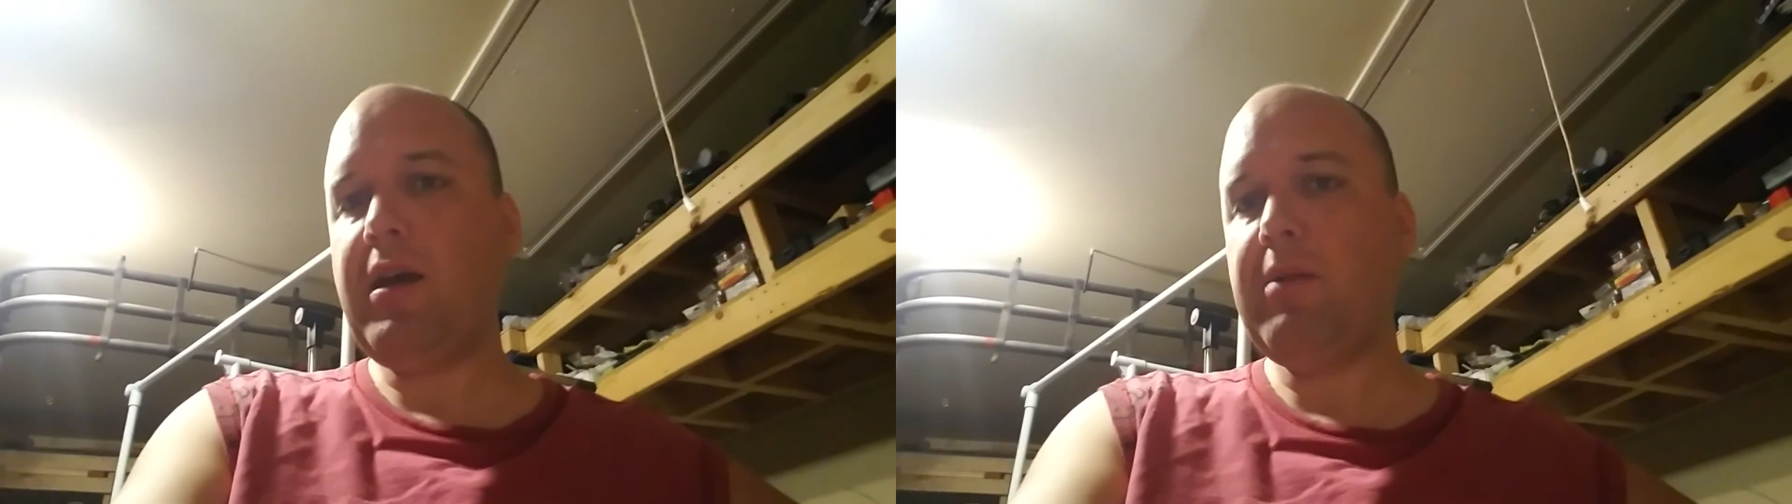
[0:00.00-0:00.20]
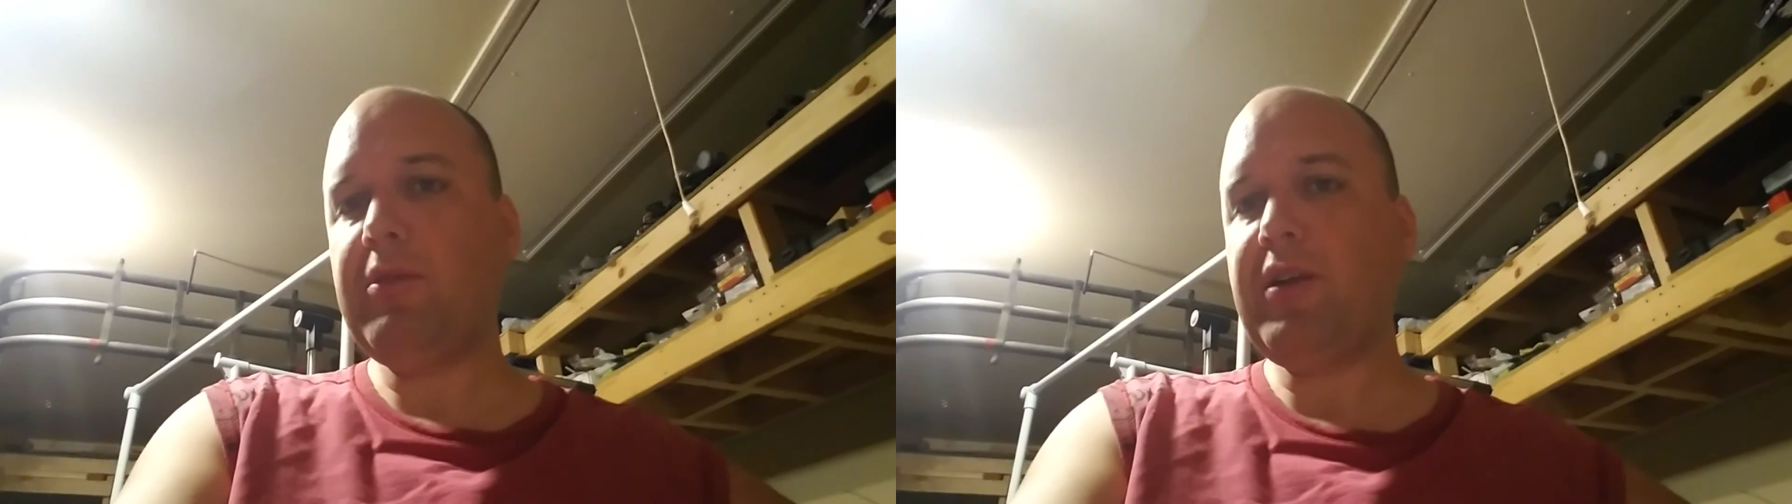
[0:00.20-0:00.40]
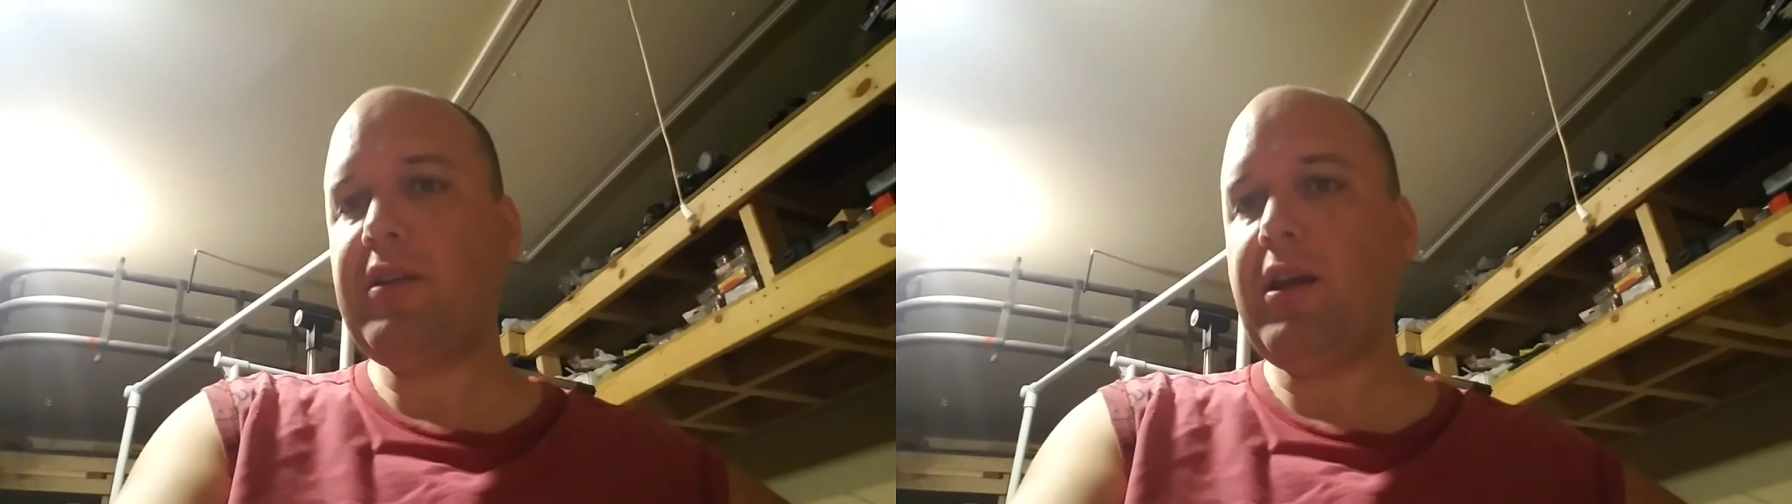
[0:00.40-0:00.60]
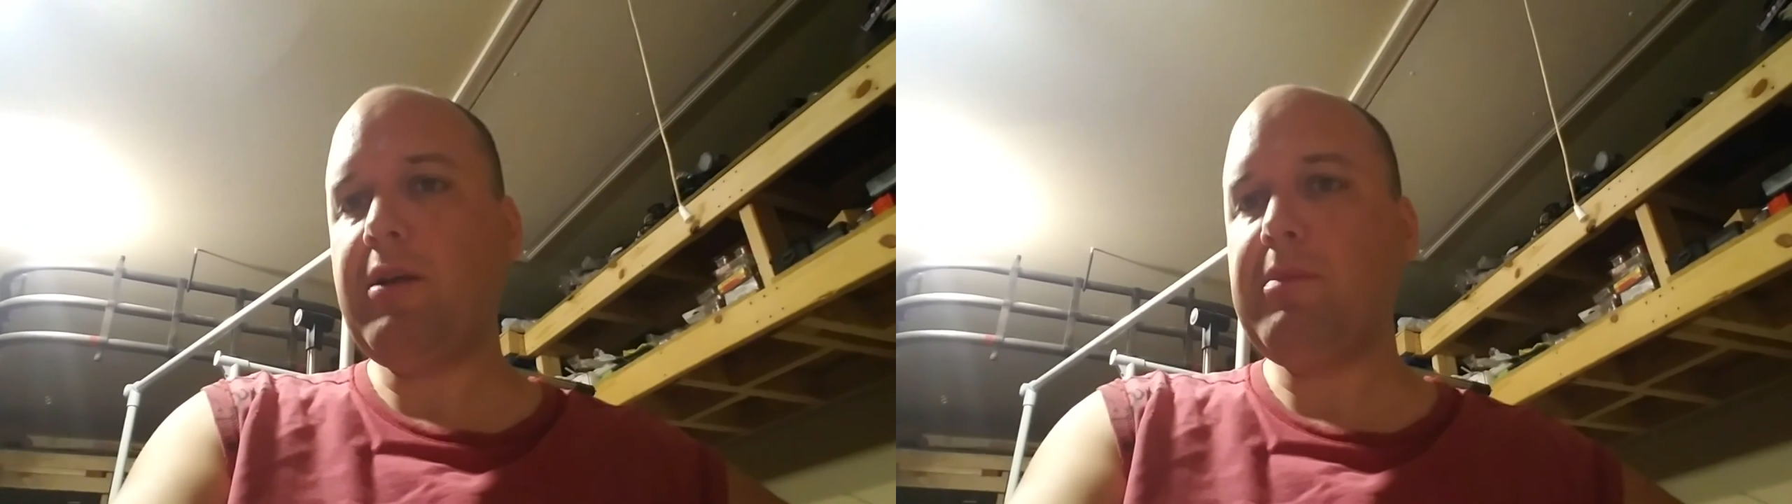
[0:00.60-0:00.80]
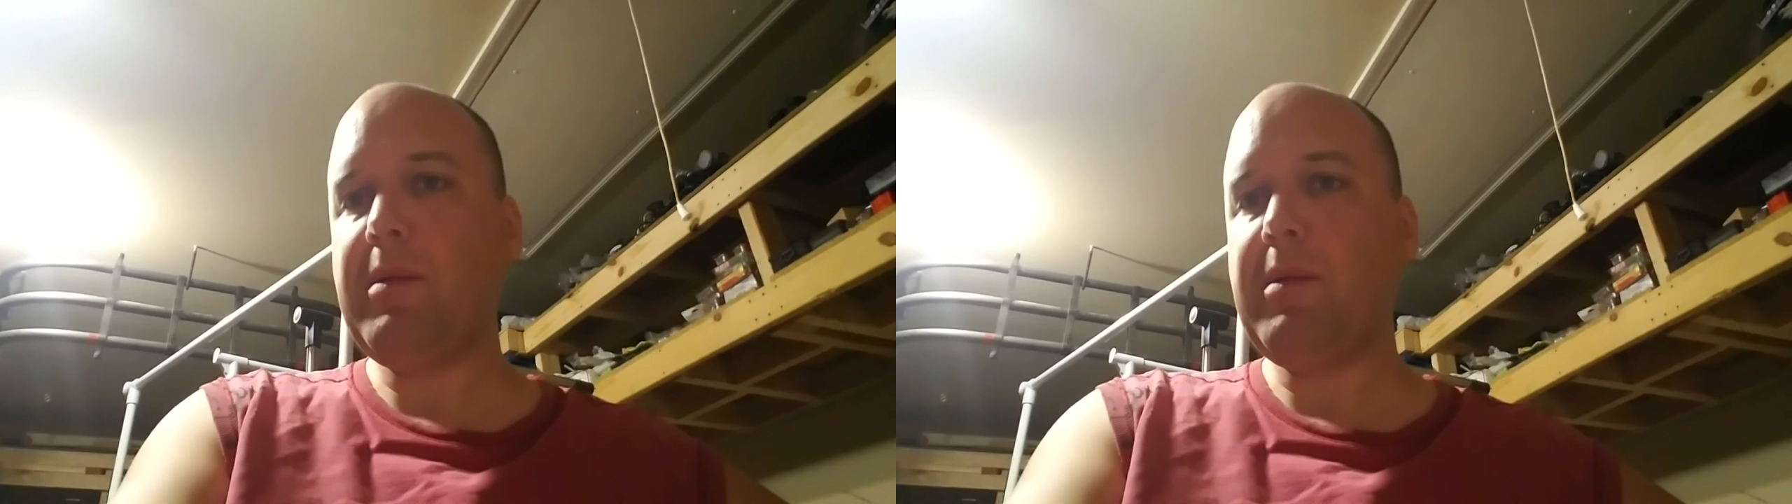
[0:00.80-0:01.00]
and we'll talk to you
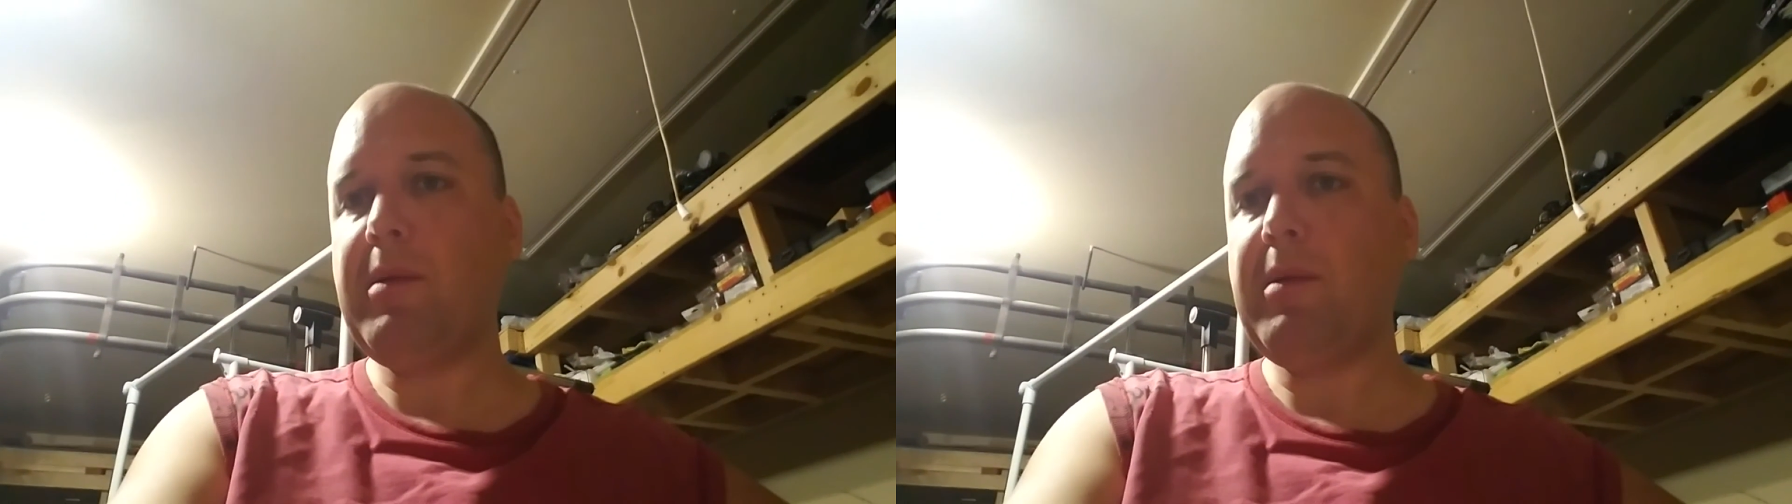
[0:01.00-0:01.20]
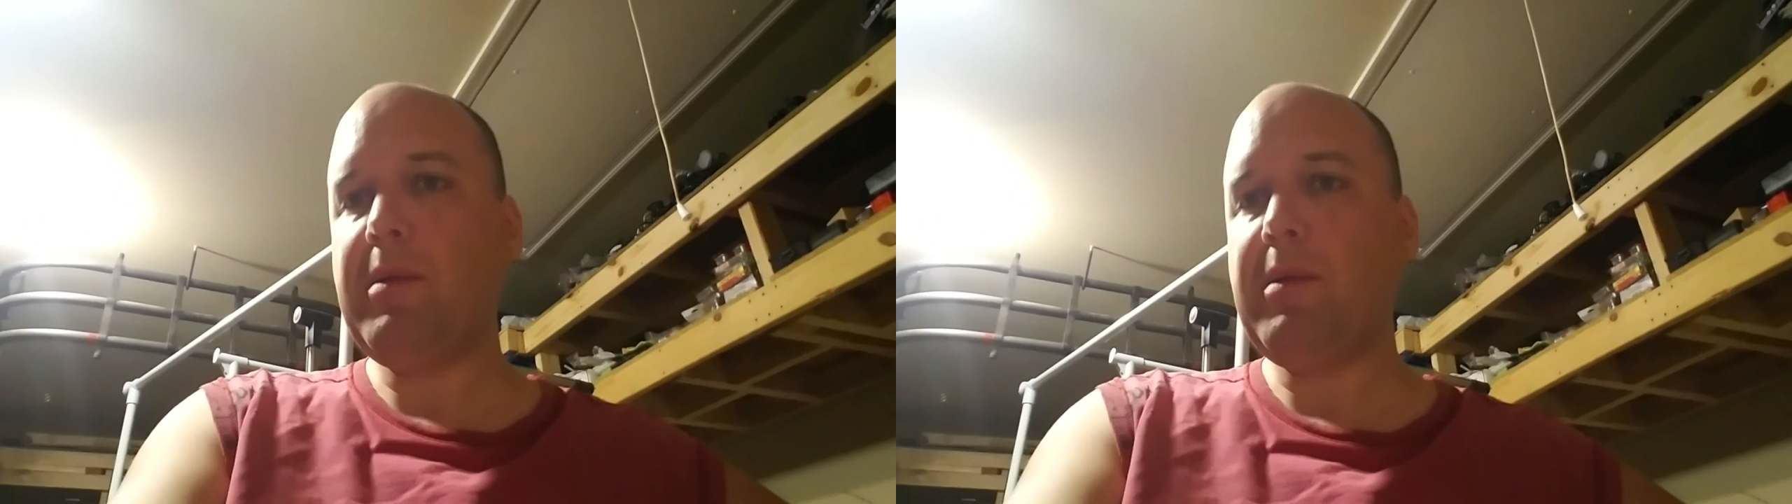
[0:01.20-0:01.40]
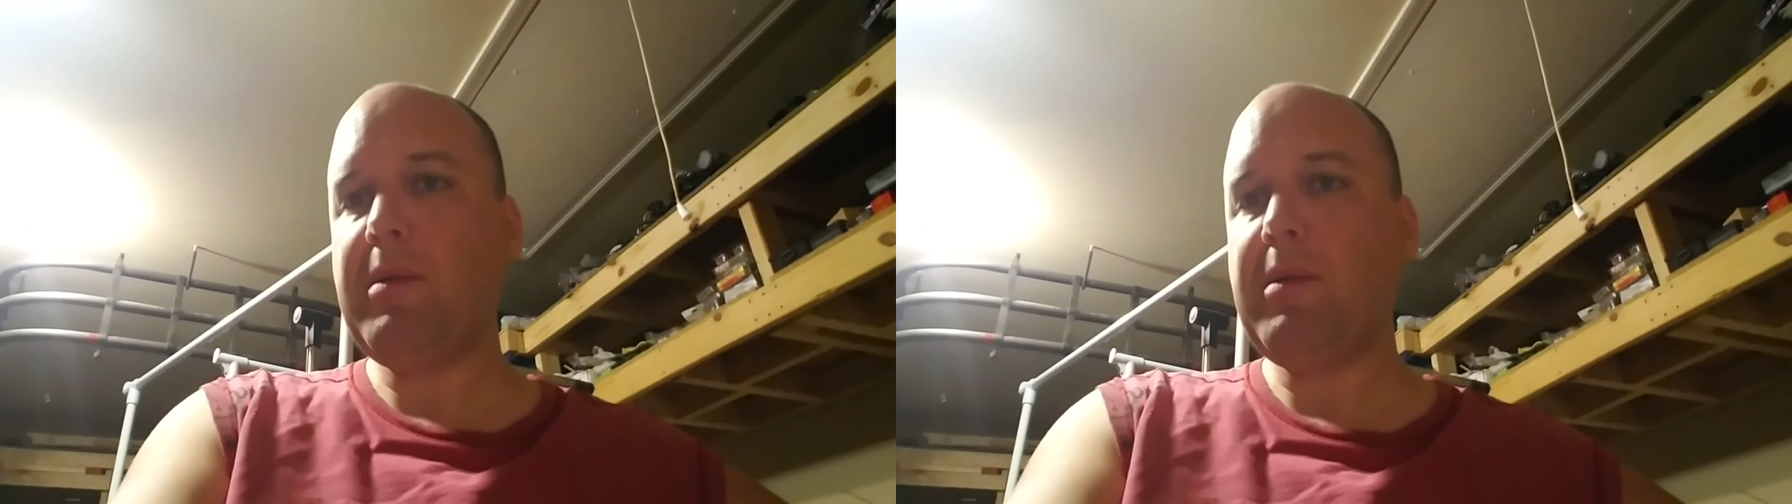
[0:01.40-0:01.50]
later. Bye-bye.